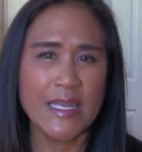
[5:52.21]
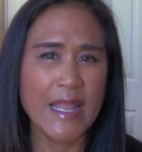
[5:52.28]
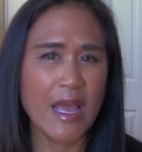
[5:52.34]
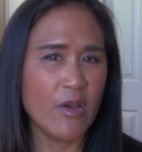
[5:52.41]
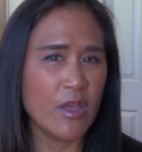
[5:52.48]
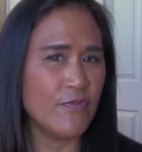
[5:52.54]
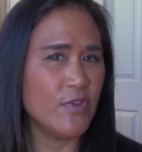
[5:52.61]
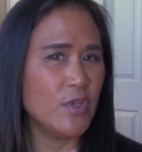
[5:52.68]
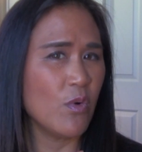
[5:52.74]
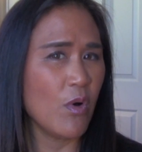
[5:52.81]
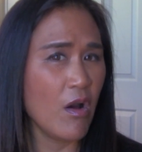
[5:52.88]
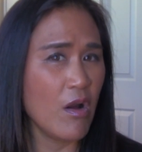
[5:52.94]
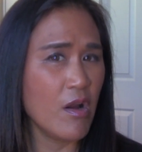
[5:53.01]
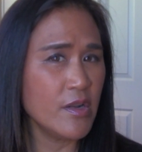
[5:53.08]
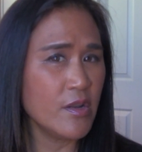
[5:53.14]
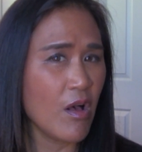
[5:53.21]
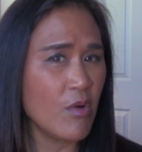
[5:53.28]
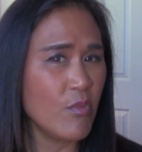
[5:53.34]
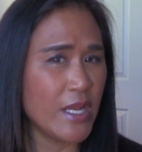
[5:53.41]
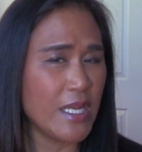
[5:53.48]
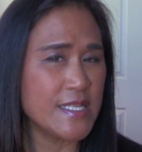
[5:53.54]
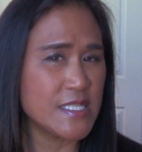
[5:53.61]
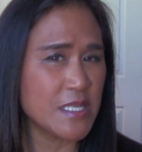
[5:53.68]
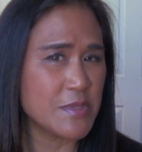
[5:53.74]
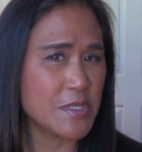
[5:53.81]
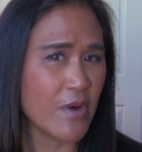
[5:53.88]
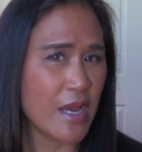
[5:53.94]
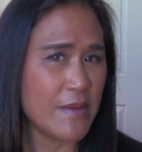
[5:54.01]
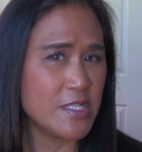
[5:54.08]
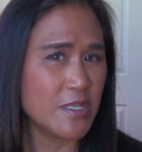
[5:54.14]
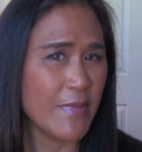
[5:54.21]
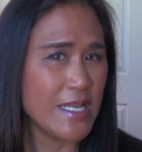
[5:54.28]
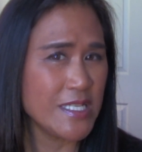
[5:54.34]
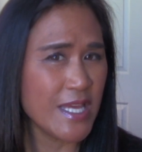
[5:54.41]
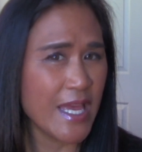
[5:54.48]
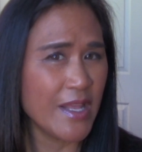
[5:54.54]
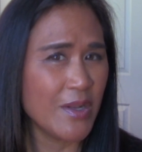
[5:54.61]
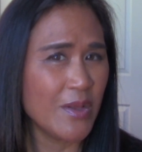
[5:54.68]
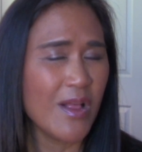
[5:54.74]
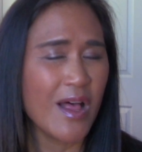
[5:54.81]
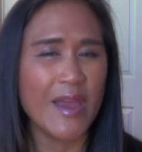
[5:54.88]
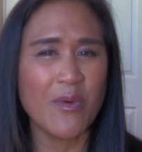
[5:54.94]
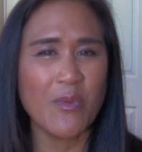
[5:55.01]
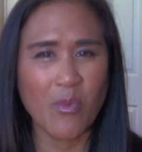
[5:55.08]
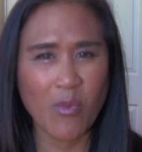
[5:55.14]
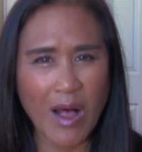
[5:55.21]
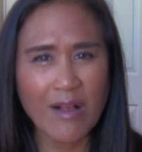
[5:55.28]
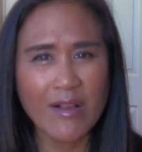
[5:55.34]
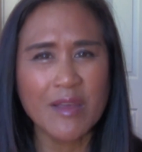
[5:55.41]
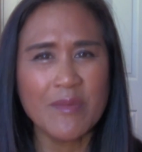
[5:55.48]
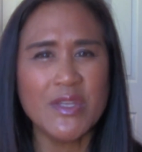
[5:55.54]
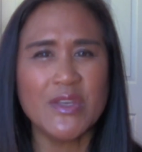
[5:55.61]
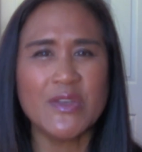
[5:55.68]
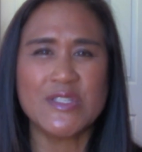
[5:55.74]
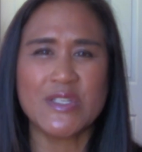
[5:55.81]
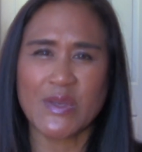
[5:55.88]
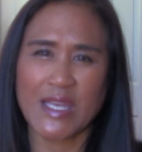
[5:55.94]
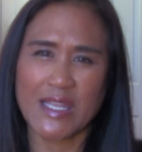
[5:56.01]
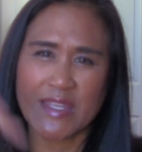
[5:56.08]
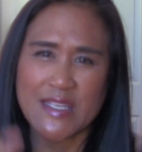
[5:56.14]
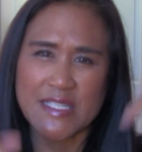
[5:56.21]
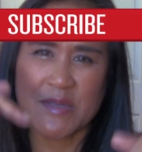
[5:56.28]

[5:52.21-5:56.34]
Now, if you aren't already subscribed to my channel, I welcome you to hit the